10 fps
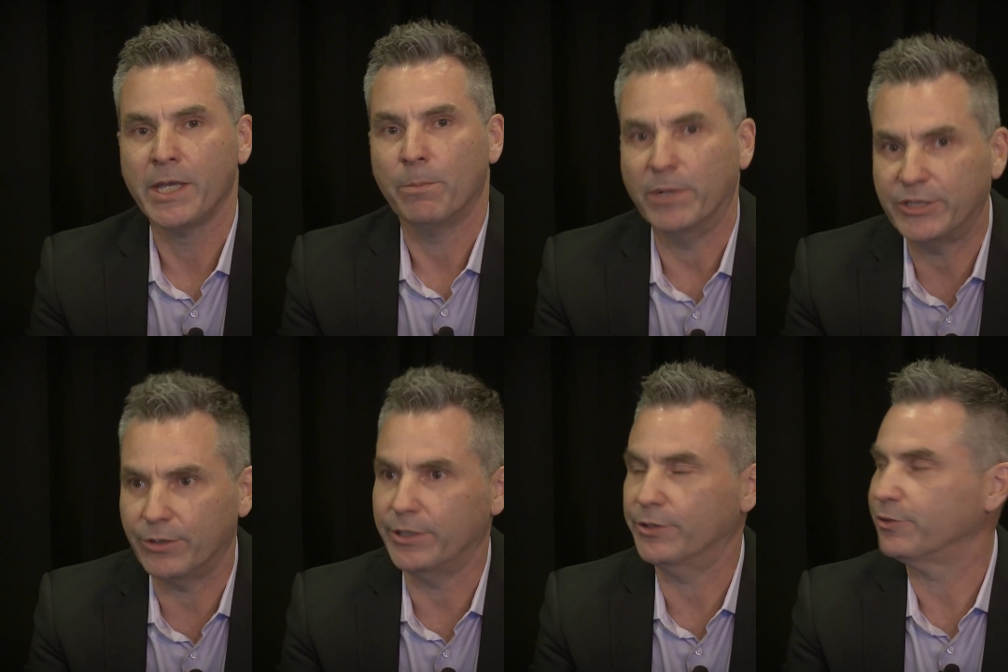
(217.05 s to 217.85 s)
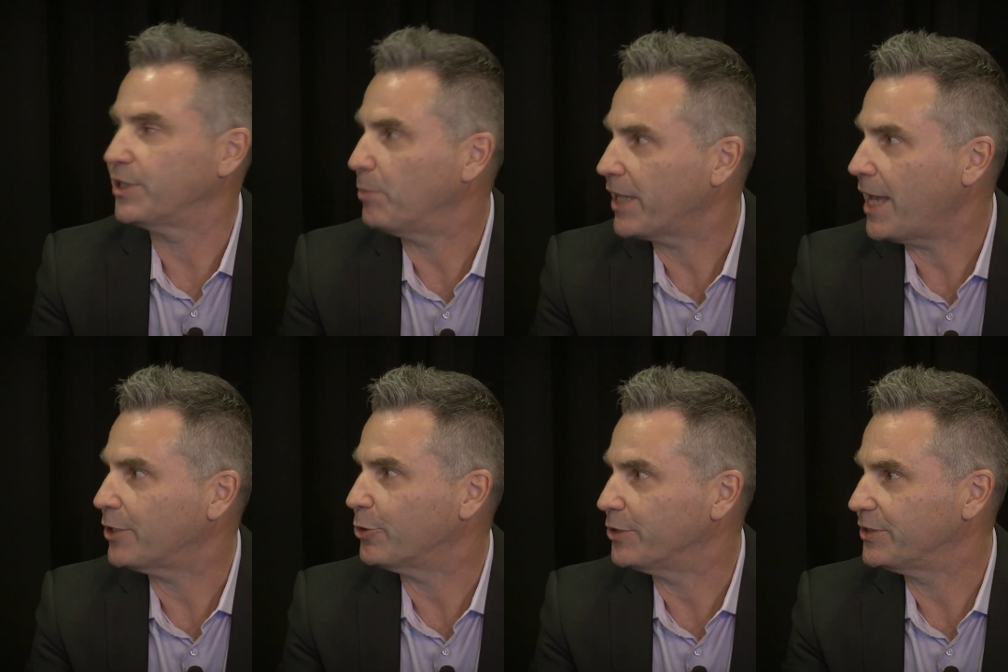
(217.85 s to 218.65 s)
materials and
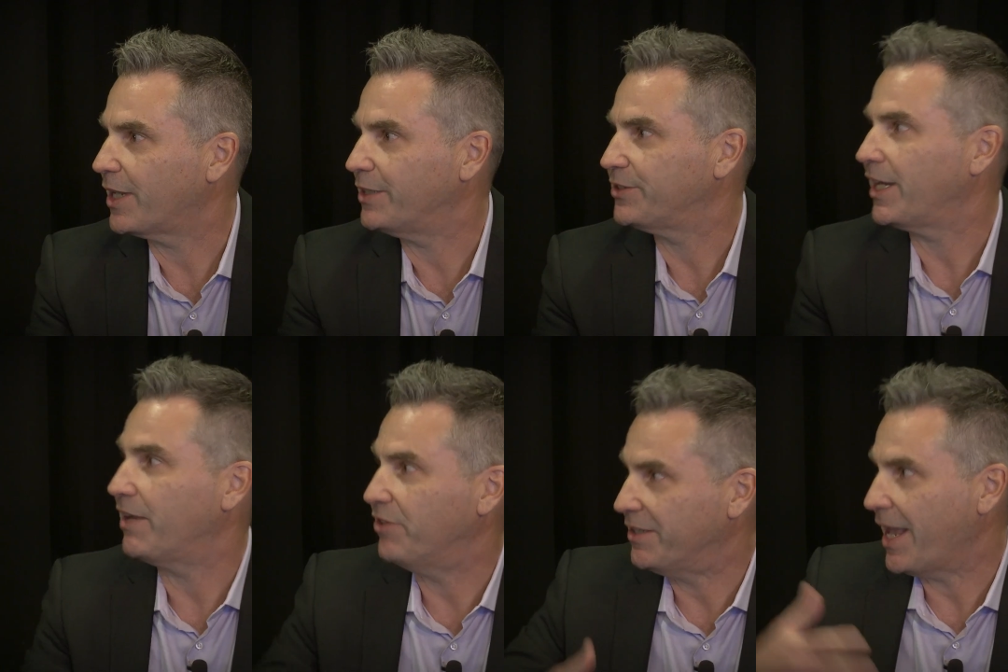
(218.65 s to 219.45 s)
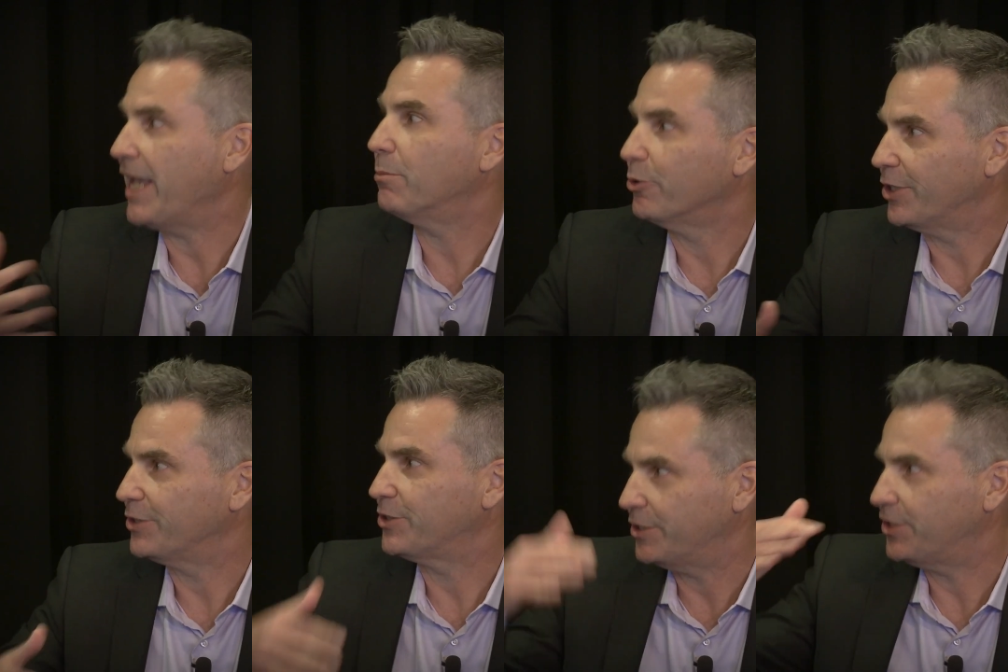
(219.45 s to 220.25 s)
mechanical designs that have enabled us
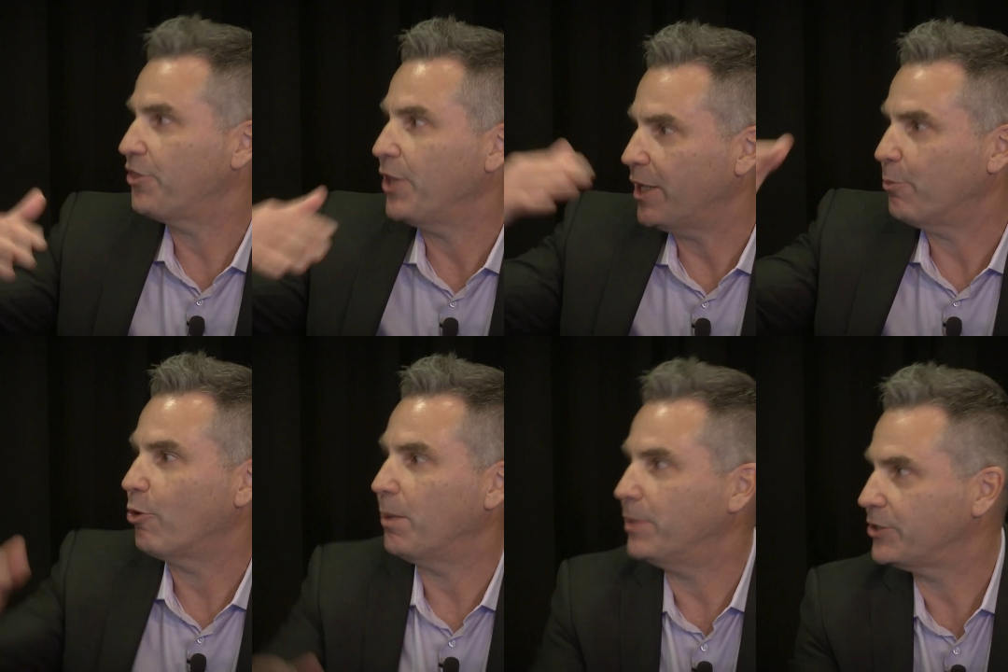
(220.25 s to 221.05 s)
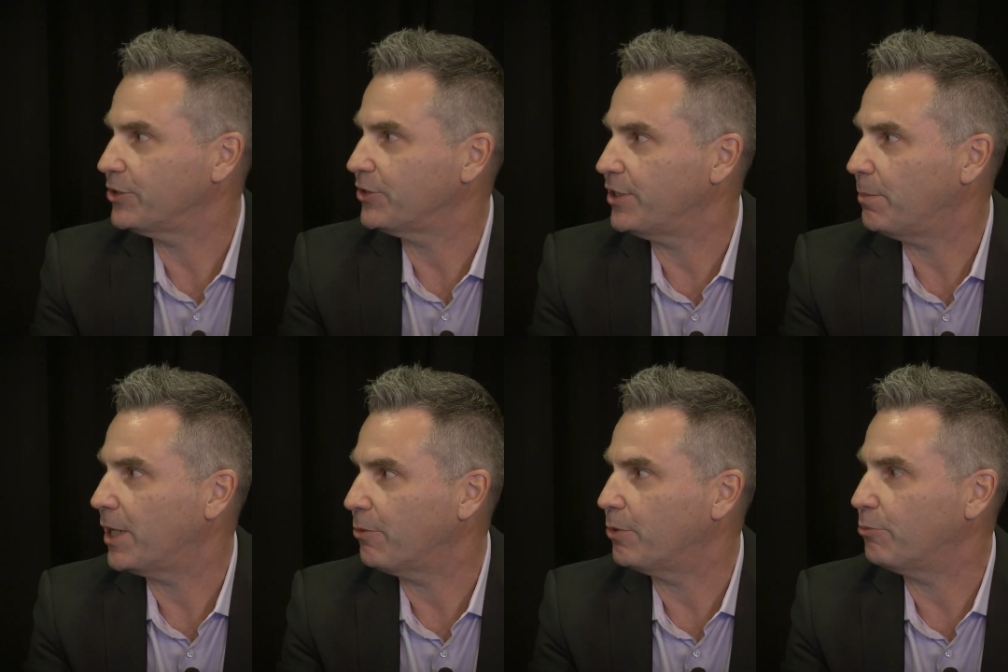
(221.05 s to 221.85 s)
to think more ambitiously
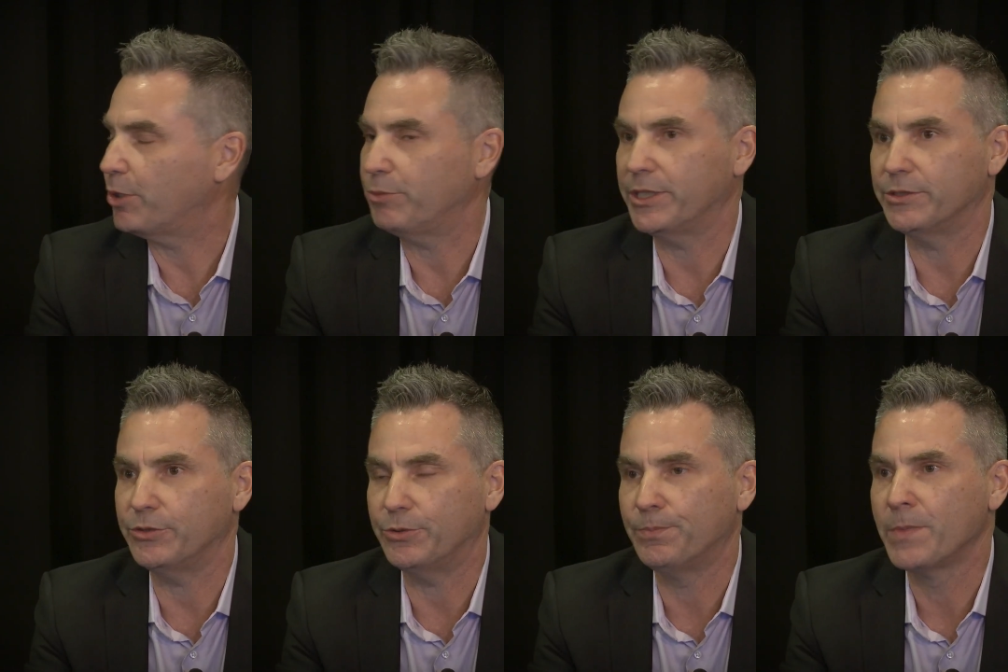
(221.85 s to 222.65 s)
about what we can do.